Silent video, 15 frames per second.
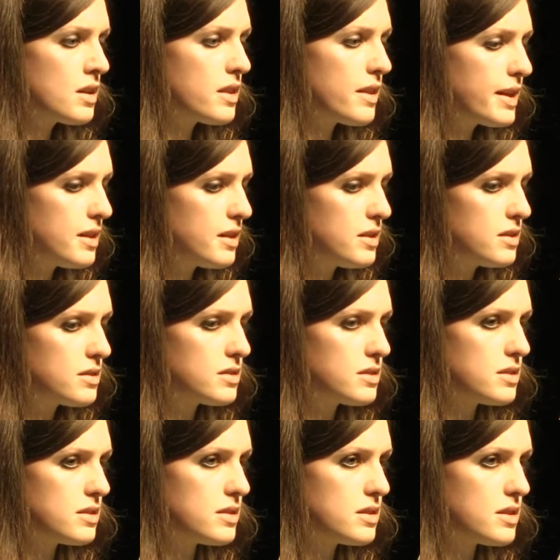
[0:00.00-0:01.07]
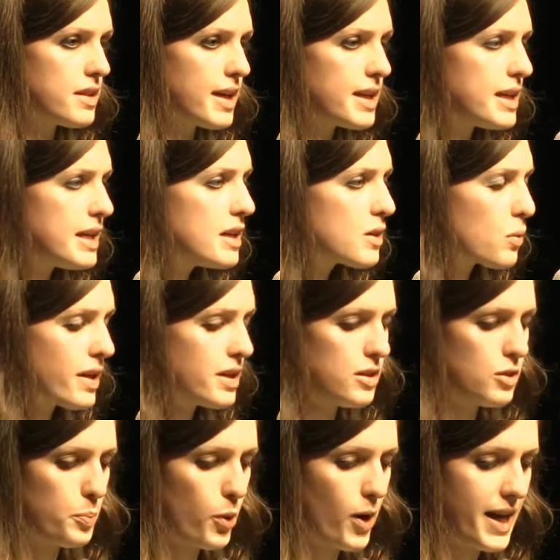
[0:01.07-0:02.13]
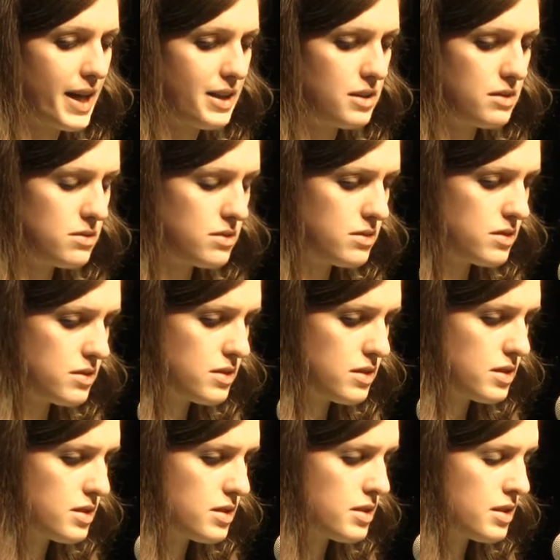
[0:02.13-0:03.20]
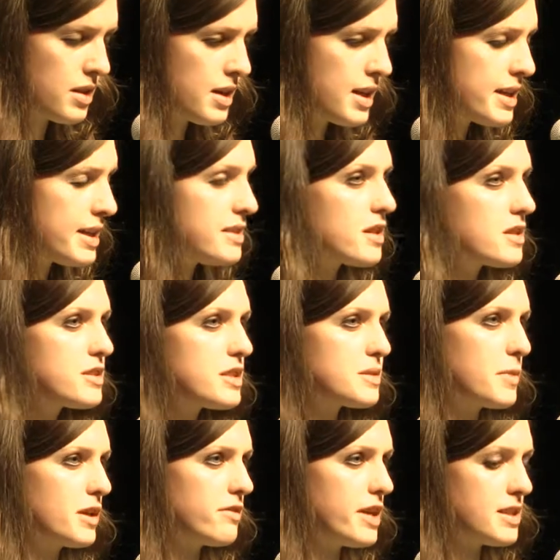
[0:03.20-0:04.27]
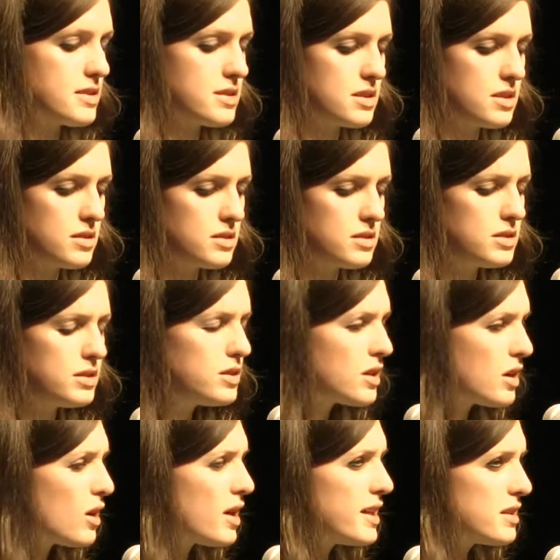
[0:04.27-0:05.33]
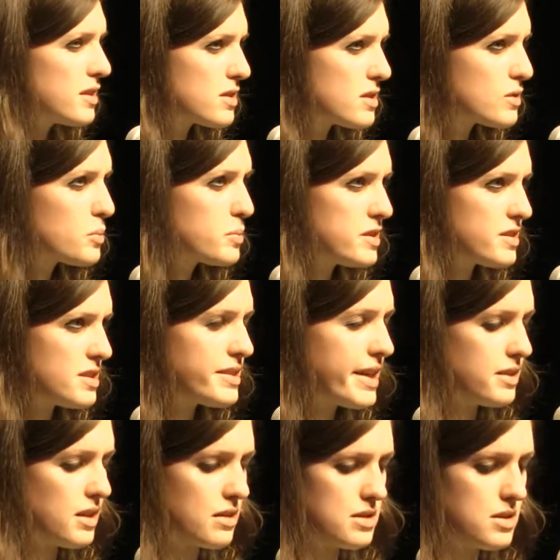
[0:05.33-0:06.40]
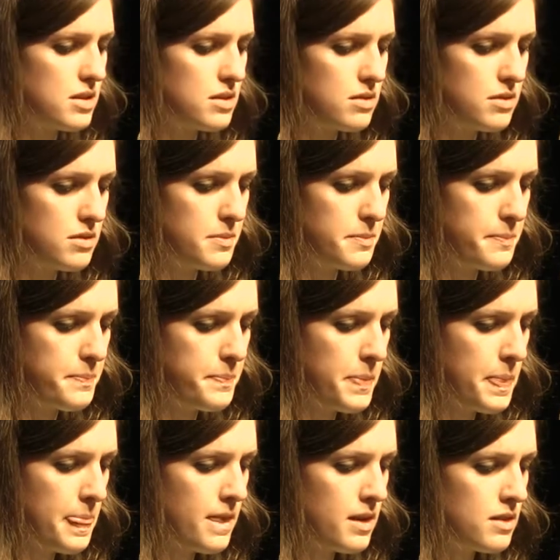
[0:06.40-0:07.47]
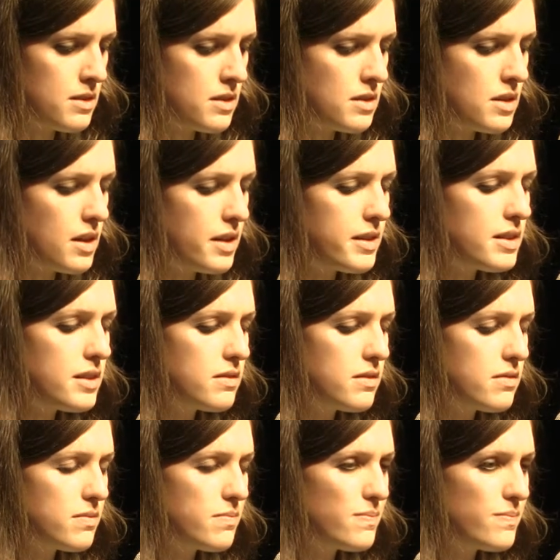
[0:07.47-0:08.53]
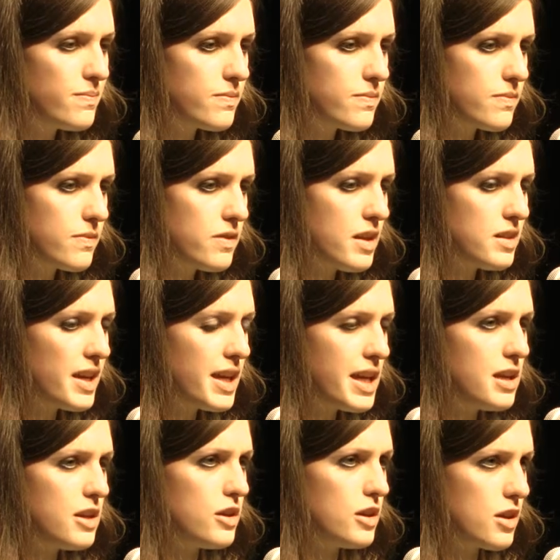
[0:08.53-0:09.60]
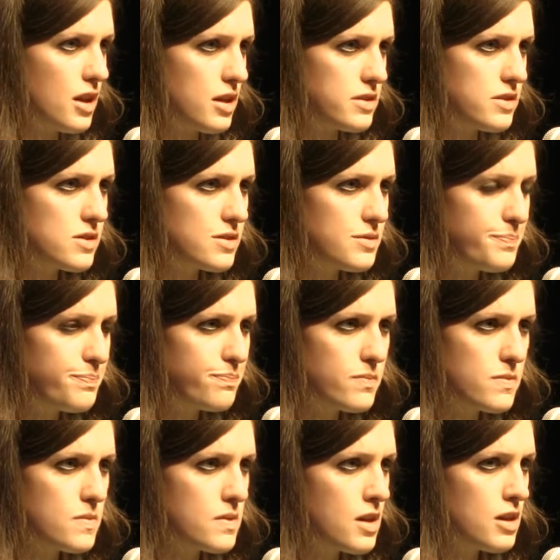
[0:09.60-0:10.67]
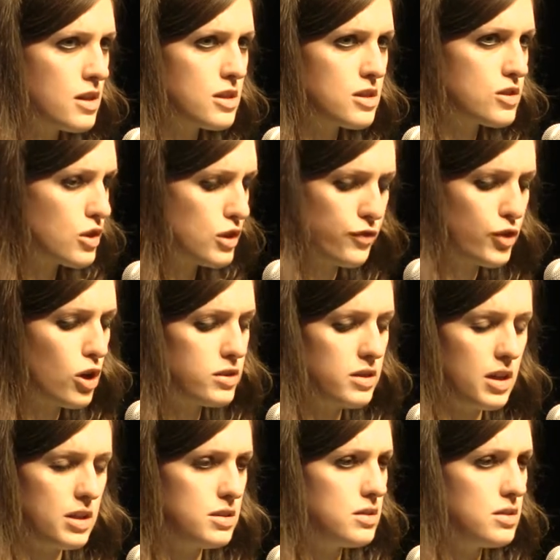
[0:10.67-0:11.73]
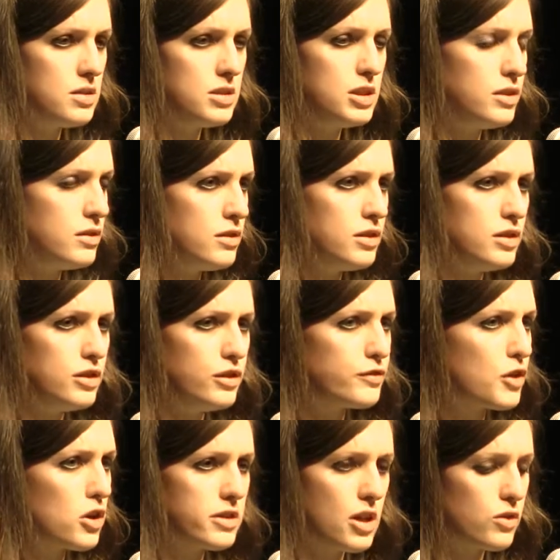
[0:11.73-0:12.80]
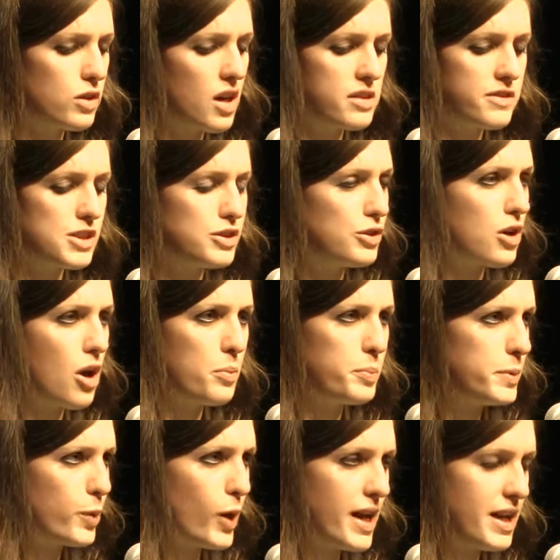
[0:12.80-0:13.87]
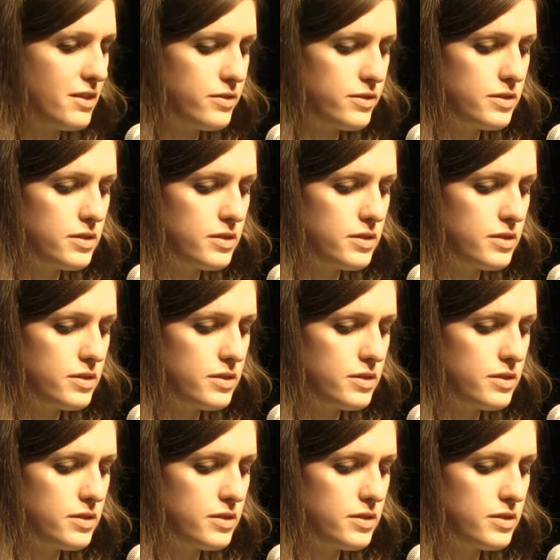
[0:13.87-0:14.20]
They eat away at your brain. He touches my wrist. You know, like the zombies in Deadland. And then they eat your guts. So you've got none. You've got no guts and you can't be brave.